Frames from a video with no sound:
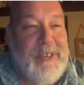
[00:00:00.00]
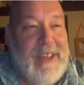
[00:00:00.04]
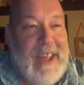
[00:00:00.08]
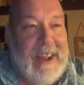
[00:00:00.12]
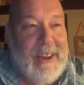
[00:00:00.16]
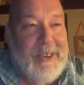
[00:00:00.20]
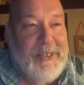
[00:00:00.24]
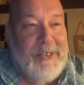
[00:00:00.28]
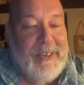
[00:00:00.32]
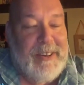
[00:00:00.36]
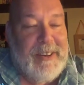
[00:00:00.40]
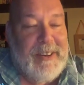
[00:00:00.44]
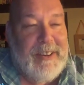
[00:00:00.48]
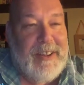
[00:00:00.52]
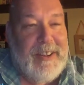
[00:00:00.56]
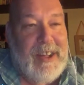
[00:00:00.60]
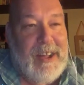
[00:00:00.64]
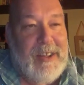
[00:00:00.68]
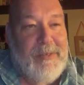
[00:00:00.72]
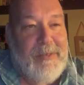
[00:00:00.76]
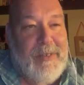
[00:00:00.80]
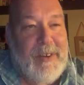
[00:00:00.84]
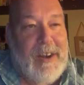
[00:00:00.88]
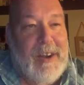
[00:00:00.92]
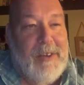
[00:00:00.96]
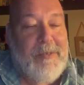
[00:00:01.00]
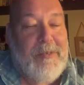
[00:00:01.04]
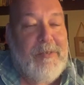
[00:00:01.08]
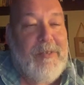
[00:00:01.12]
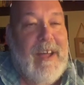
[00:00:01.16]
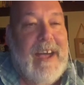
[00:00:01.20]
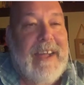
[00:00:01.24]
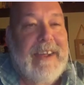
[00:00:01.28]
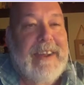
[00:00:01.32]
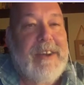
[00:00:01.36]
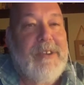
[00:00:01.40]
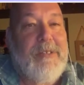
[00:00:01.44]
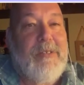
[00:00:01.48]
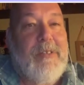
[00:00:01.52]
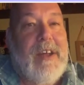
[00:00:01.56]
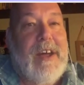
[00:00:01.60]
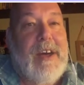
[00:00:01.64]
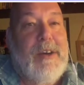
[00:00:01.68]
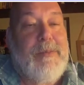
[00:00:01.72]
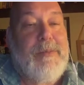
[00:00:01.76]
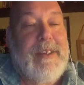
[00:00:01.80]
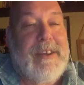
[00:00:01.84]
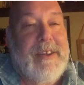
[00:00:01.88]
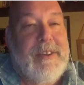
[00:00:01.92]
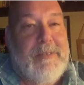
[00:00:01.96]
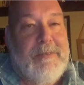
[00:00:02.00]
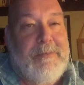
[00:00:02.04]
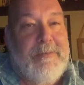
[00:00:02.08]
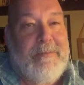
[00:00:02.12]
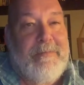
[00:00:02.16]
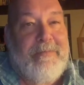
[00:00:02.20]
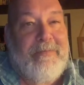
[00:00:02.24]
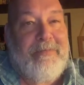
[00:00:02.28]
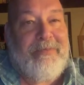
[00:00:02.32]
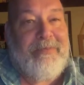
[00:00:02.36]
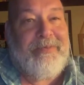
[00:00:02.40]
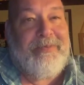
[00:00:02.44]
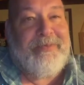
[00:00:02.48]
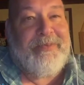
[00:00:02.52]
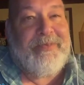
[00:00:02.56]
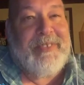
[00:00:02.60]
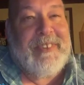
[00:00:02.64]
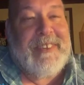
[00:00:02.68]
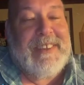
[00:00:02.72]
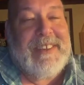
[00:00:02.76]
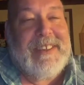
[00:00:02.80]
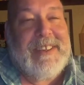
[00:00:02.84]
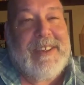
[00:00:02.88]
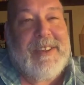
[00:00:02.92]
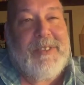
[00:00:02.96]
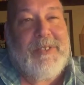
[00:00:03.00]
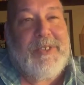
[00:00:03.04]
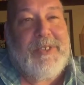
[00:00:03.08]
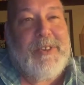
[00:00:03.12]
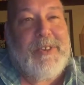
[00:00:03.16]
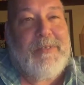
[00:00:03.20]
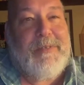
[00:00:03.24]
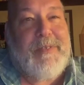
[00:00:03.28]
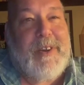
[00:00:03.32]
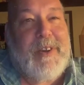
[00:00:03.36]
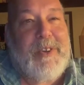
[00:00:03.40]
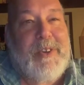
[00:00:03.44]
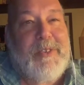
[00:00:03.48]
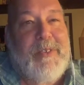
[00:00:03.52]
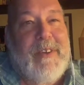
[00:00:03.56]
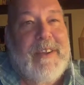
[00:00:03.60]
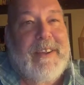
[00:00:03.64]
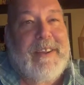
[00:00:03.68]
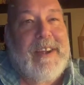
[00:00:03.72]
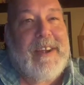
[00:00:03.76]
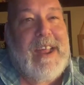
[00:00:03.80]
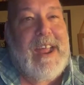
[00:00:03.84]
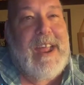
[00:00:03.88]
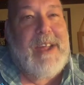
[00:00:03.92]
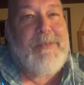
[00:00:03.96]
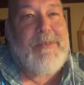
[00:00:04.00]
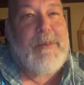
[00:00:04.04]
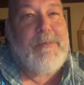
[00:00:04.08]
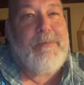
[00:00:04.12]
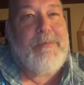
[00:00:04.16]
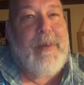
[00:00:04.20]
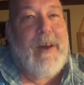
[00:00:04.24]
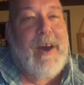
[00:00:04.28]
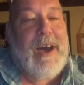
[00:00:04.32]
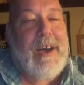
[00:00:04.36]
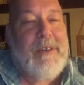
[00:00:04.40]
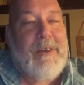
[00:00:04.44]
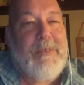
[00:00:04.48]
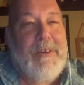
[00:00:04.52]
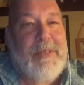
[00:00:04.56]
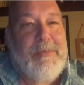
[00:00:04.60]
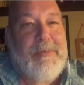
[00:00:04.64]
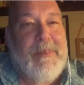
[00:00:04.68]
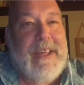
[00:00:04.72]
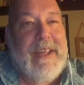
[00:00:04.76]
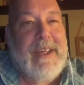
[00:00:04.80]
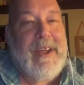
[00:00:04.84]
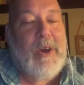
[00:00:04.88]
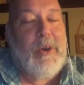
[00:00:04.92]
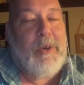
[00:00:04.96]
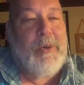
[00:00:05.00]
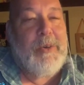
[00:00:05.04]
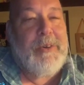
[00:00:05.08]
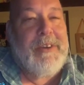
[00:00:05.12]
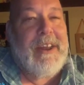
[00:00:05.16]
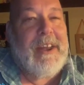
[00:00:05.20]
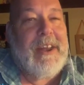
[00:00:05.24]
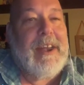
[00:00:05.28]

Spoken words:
Jackson cover of Rockin' Robin. It was the first record I ever bought with my own